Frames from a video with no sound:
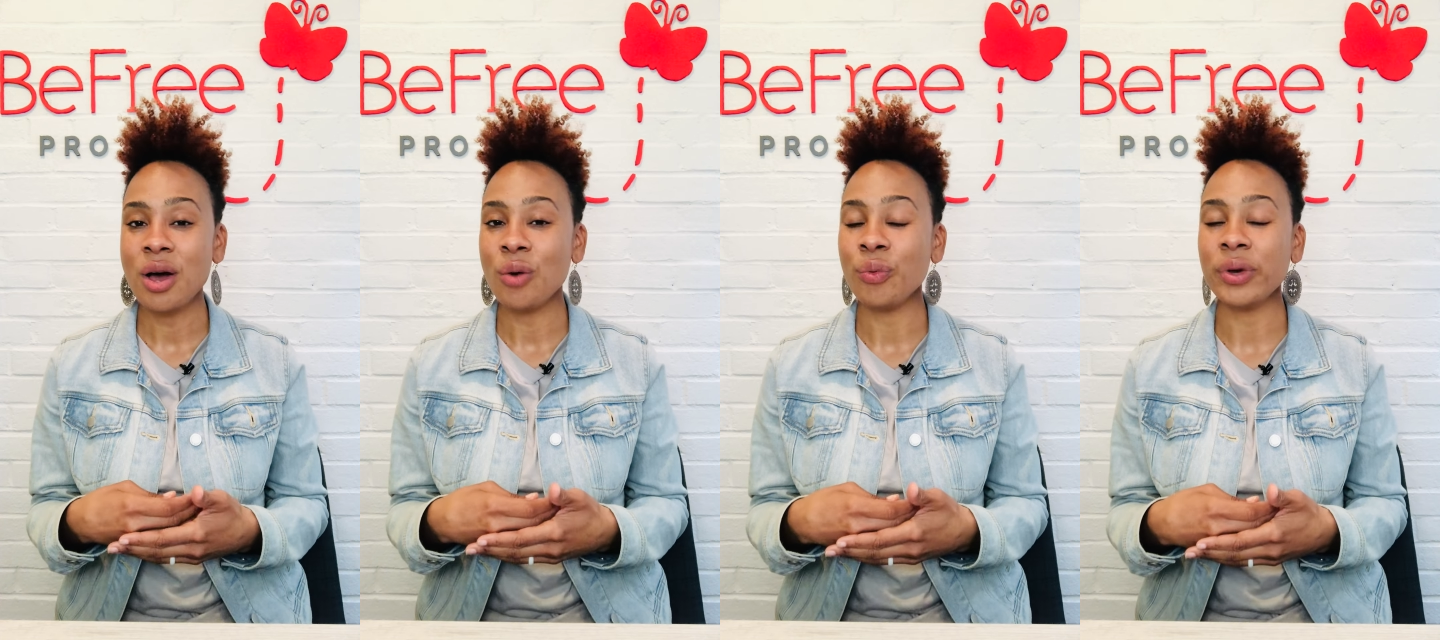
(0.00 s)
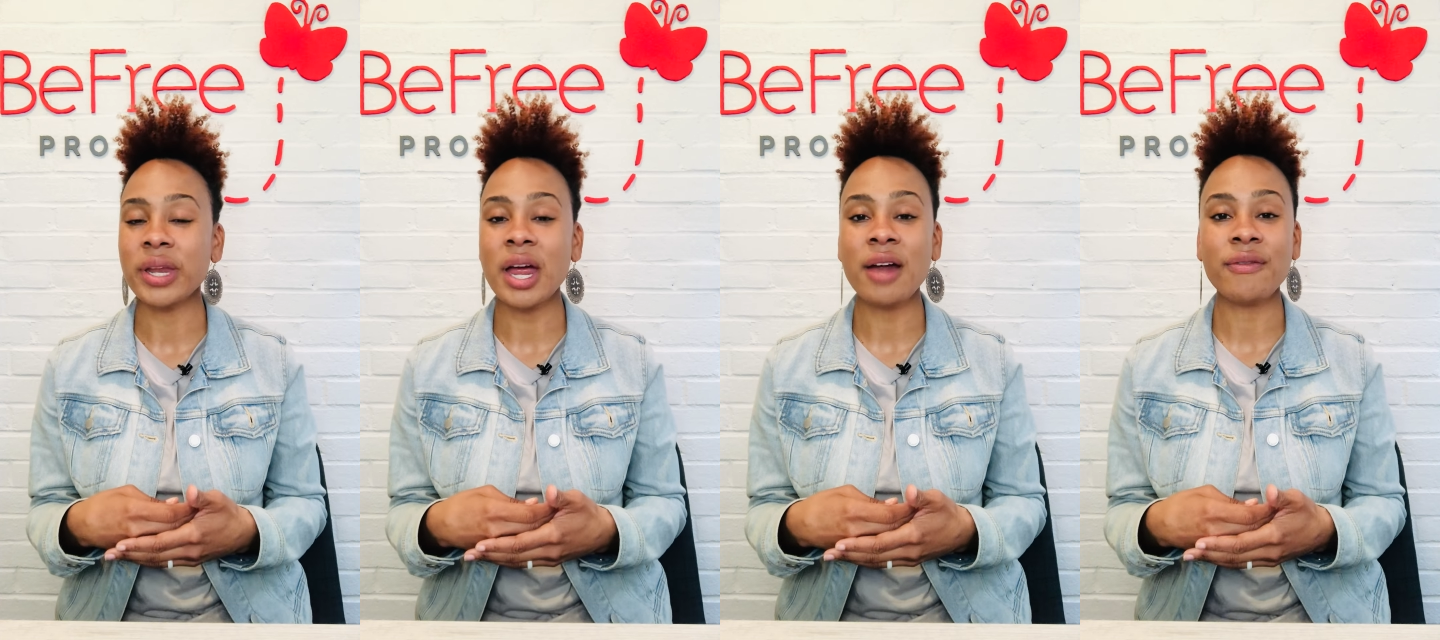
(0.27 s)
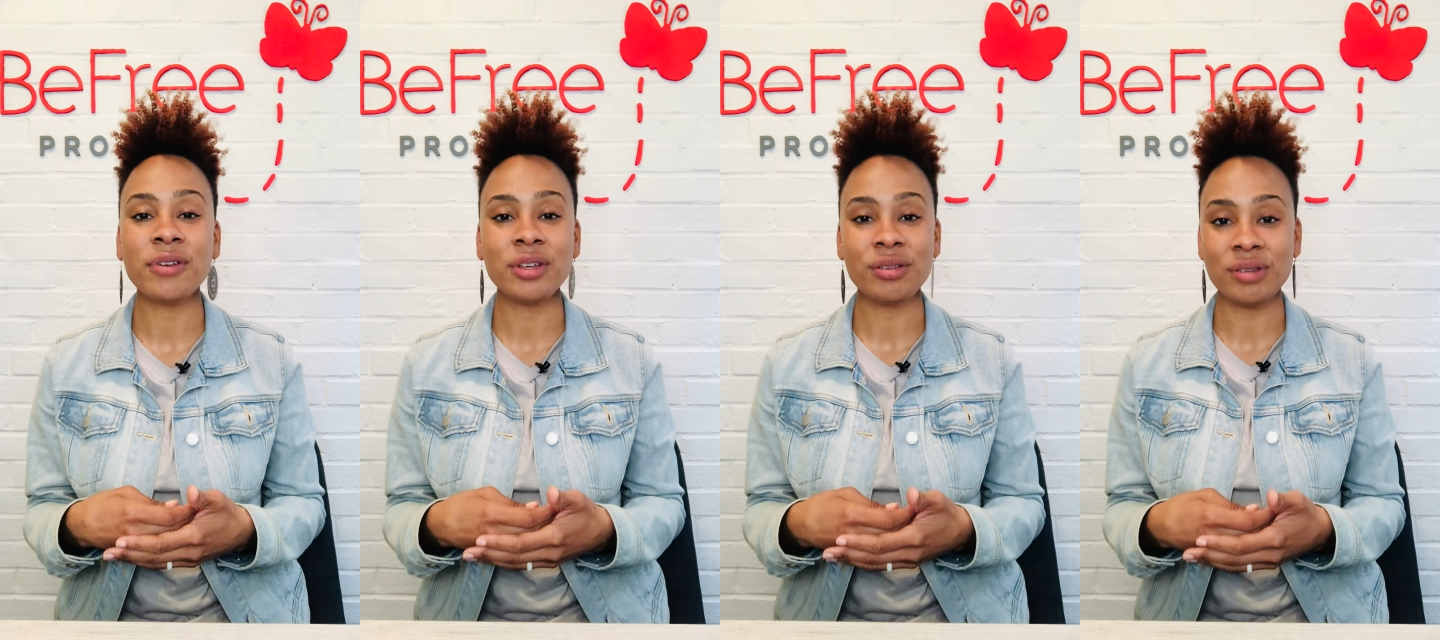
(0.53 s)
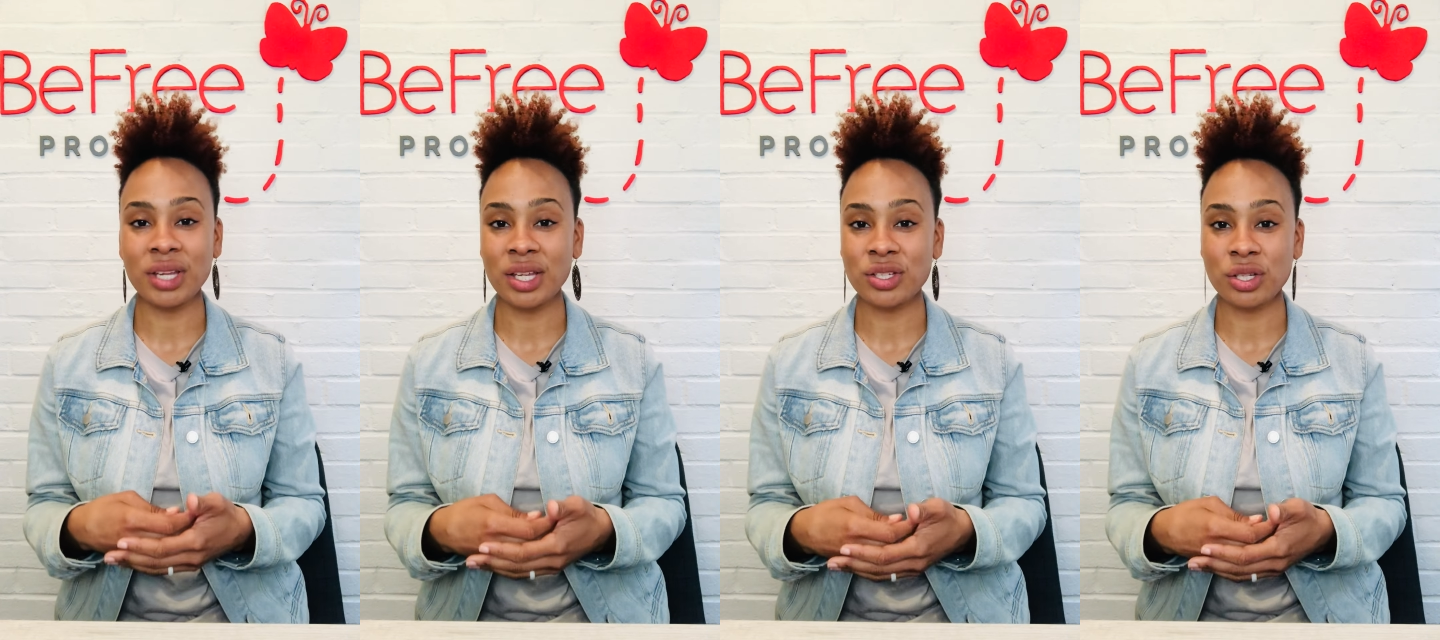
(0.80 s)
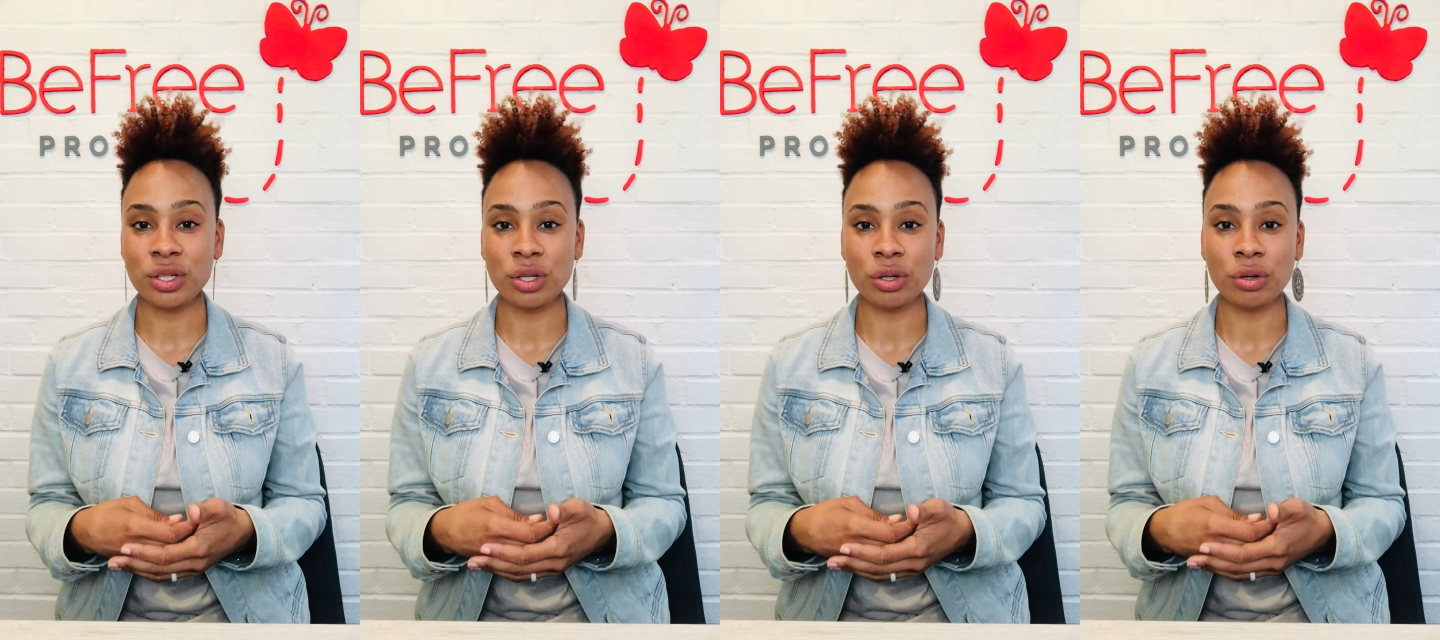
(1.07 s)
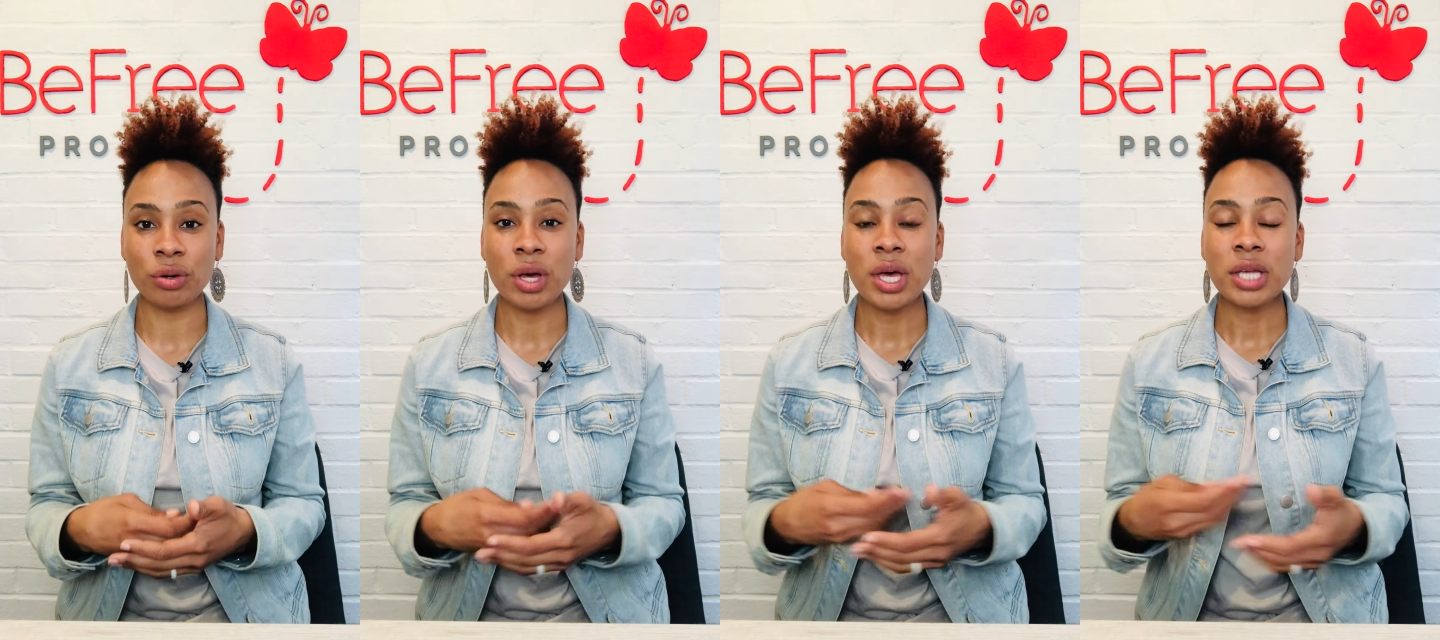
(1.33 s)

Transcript: whatever you need to do